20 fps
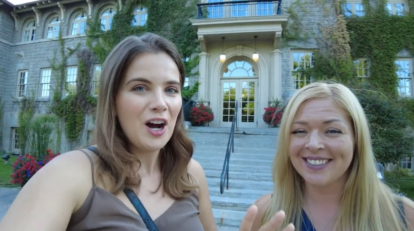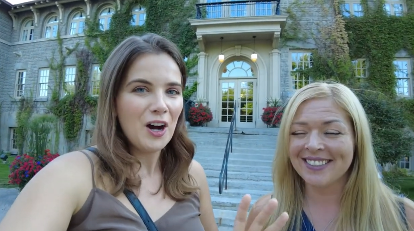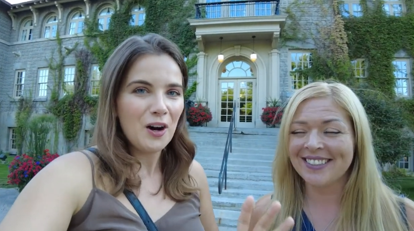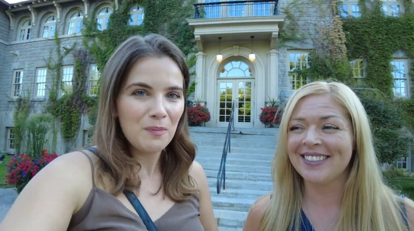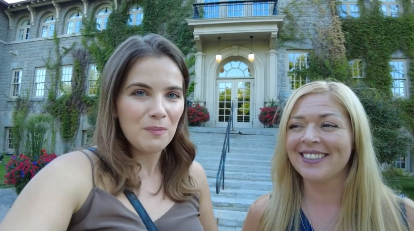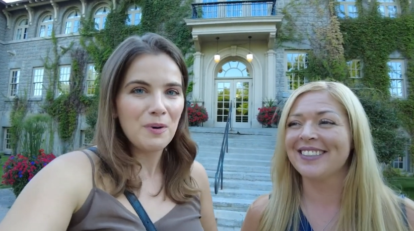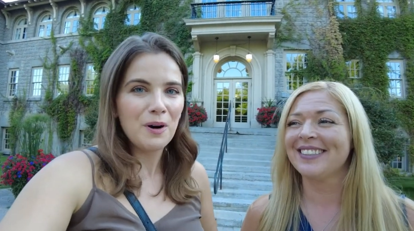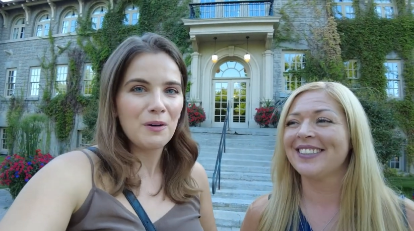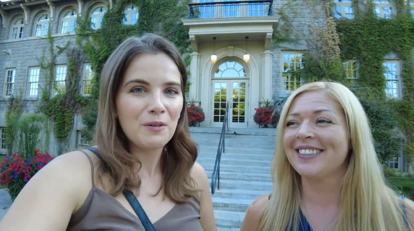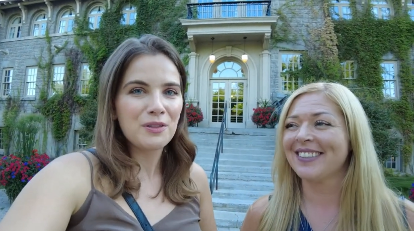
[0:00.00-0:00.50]

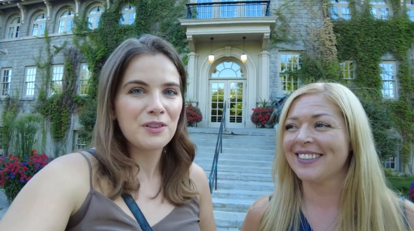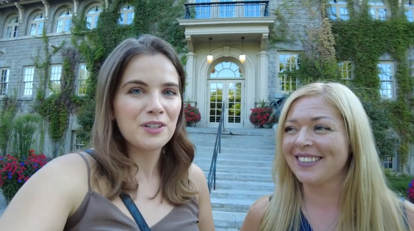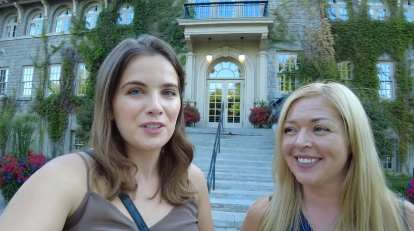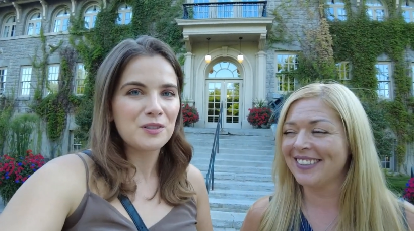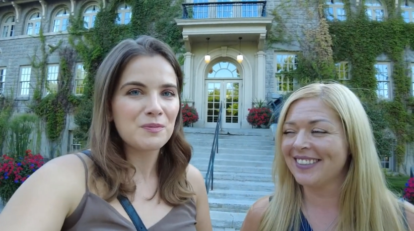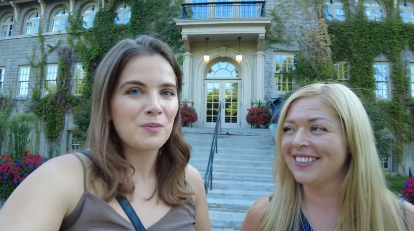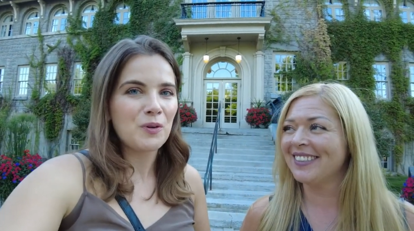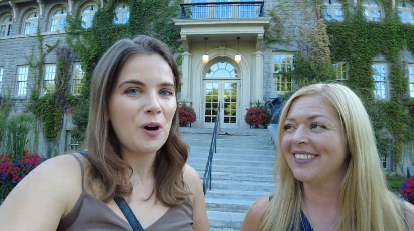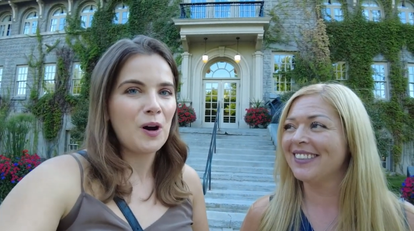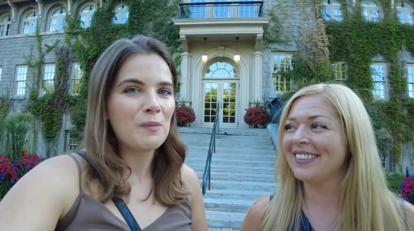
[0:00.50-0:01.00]
Speaker 1: about
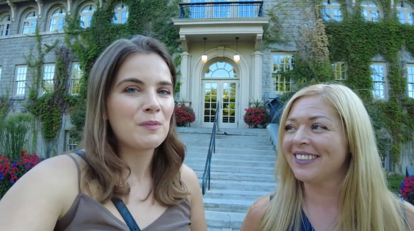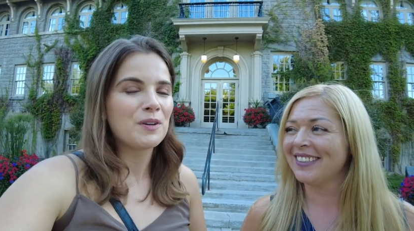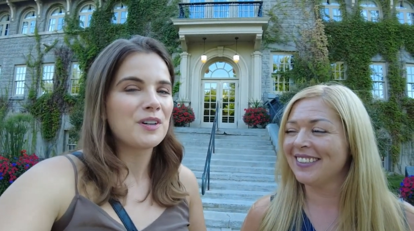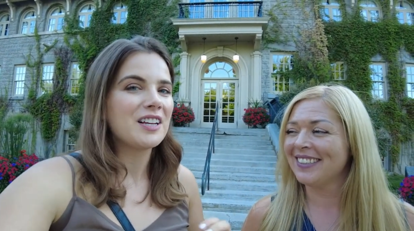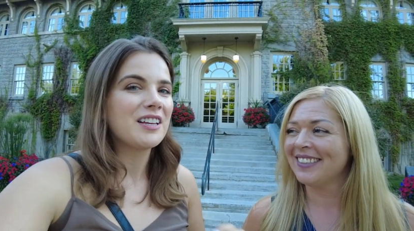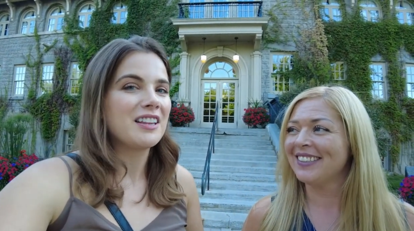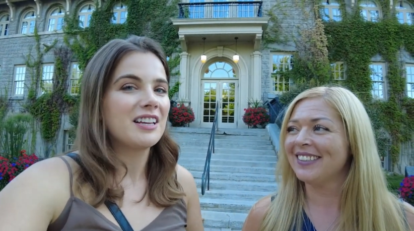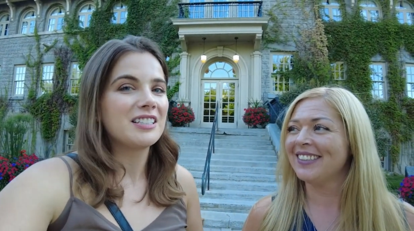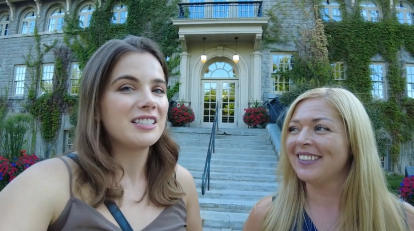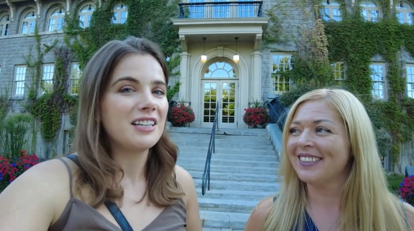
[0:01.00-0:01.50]
this
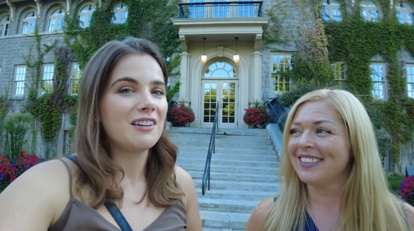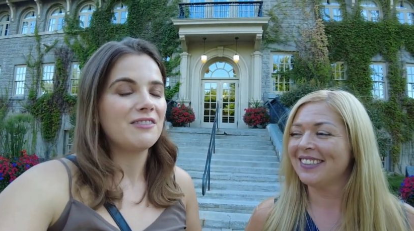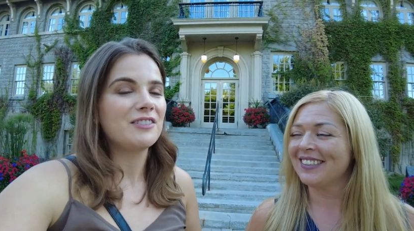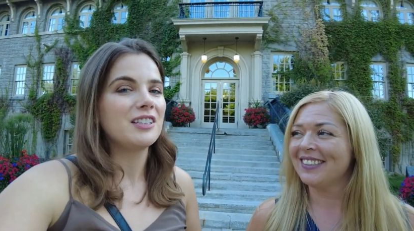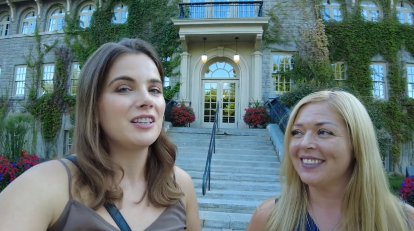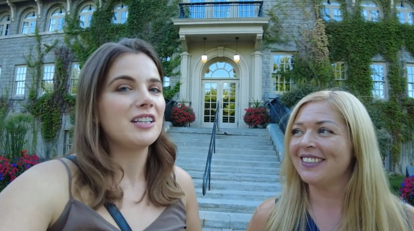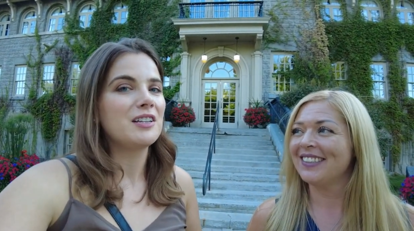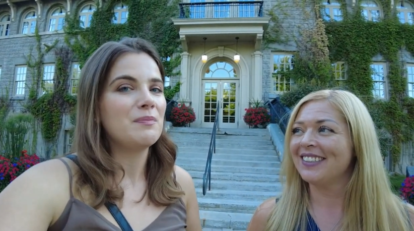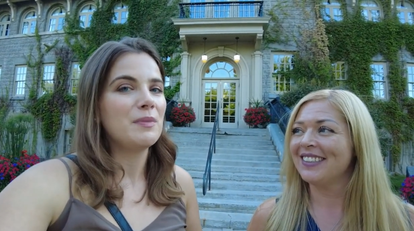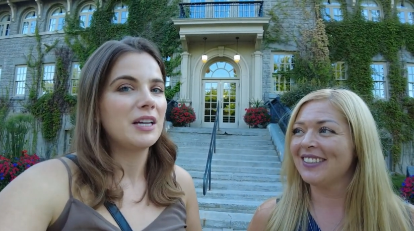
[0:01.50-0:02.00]
property that
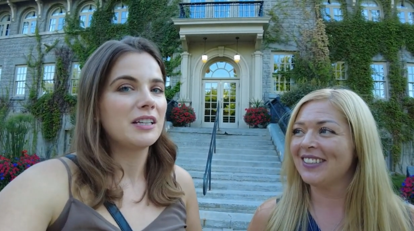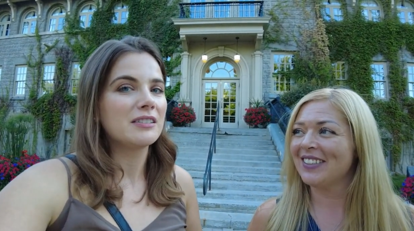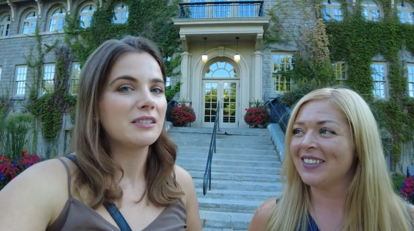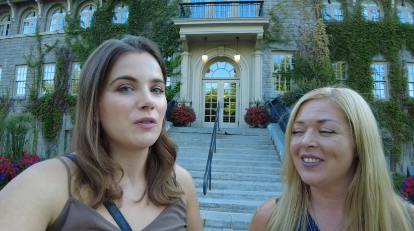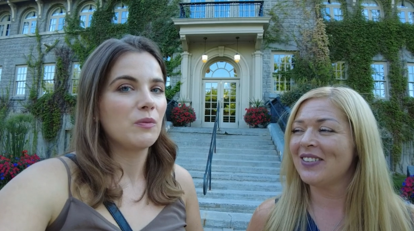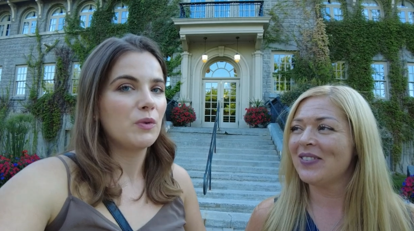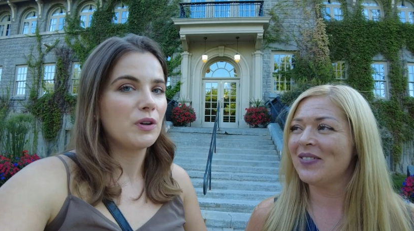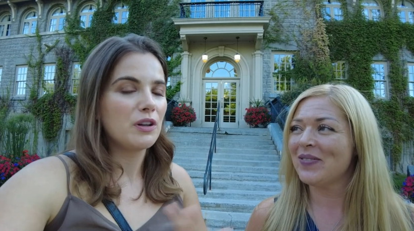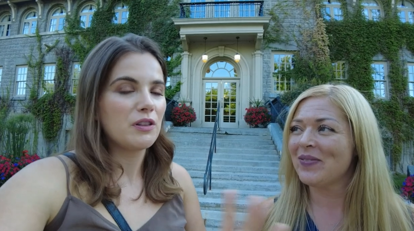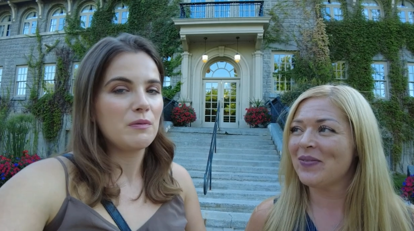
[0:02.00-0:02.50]
definitely
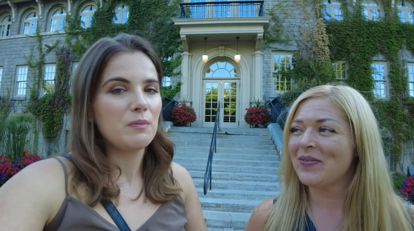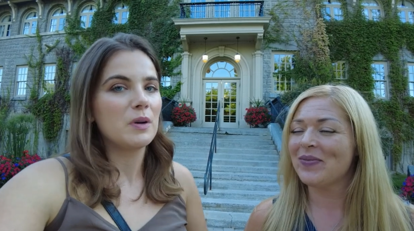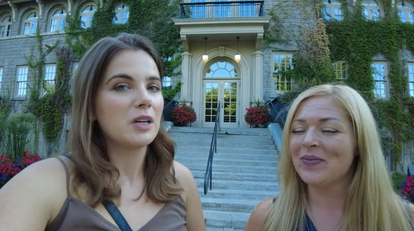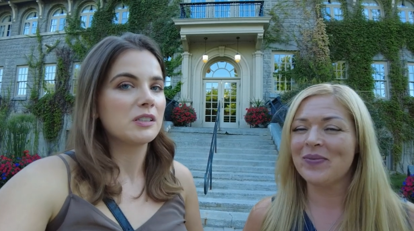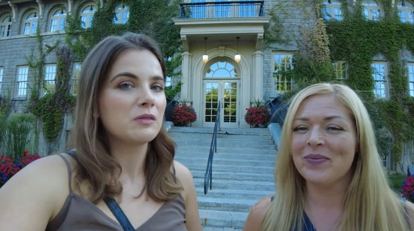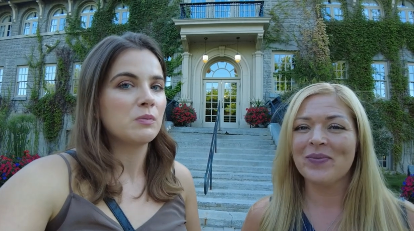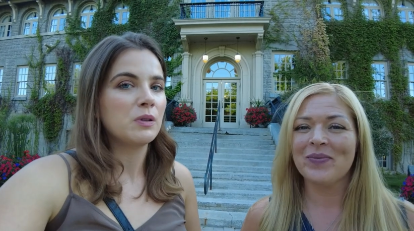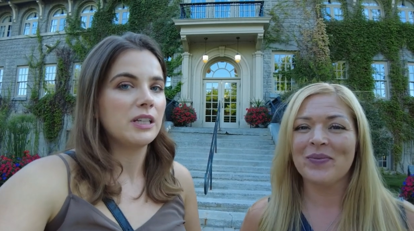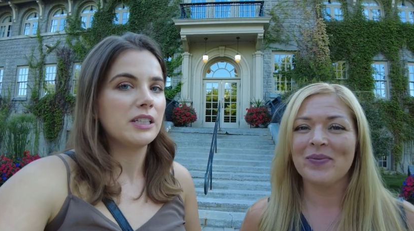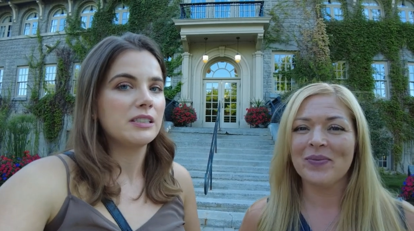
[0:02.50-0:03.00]
makes it one of the
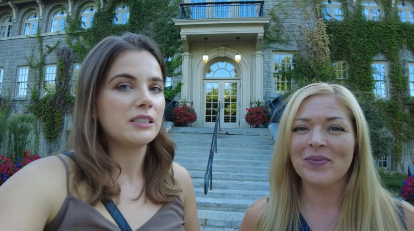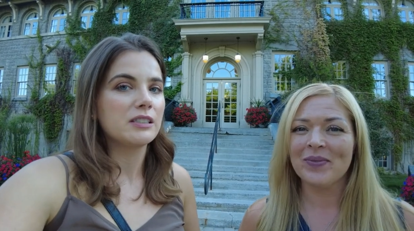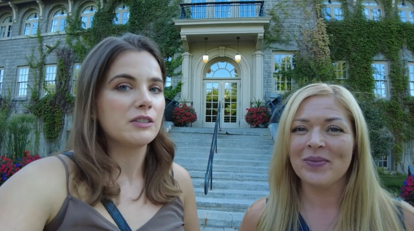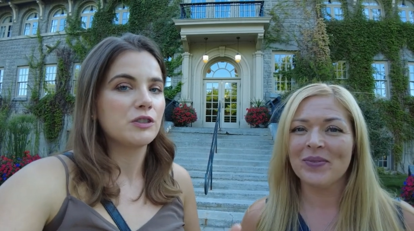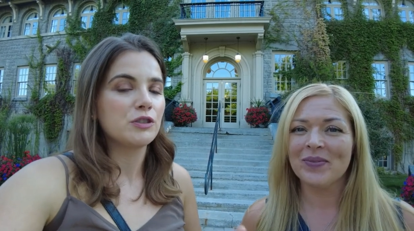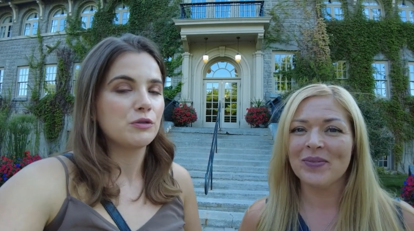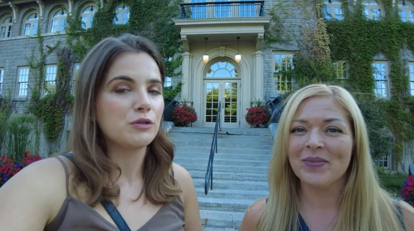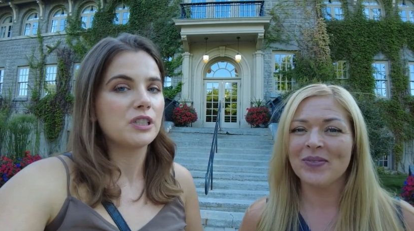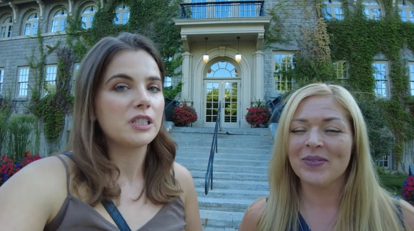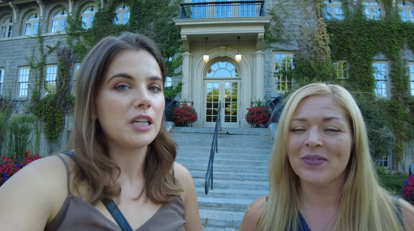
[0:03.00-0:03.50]
best
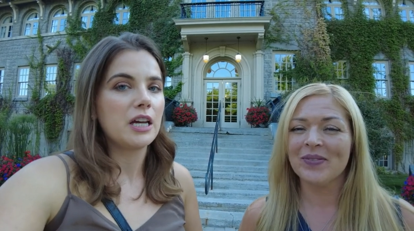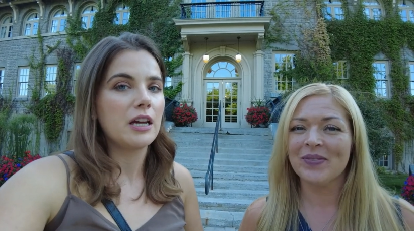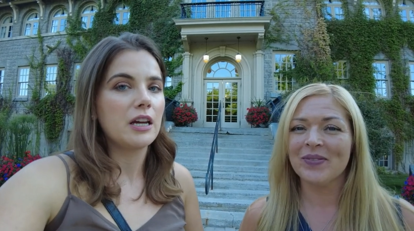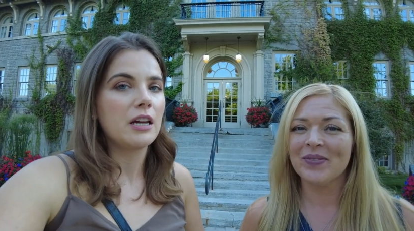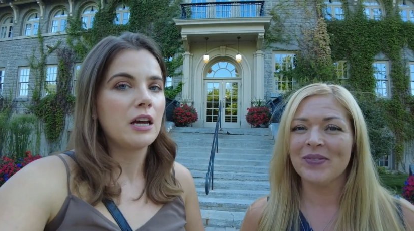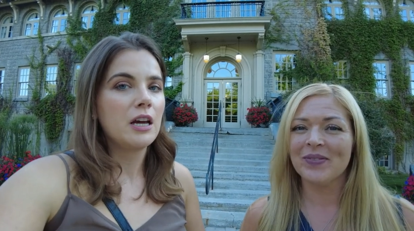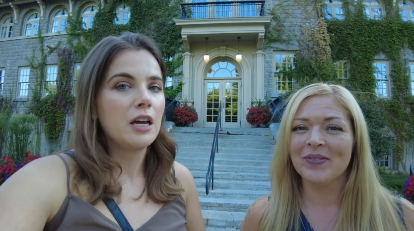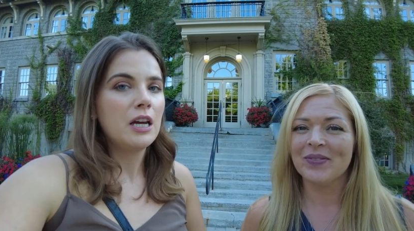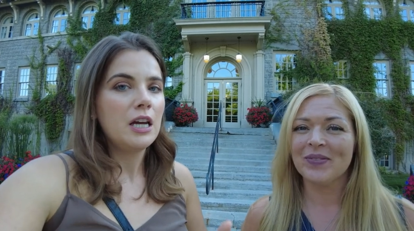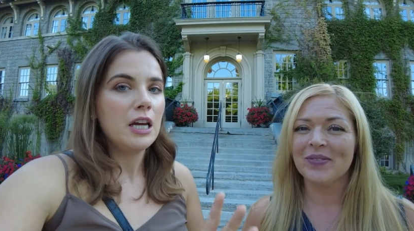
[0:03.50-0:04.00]
places to stay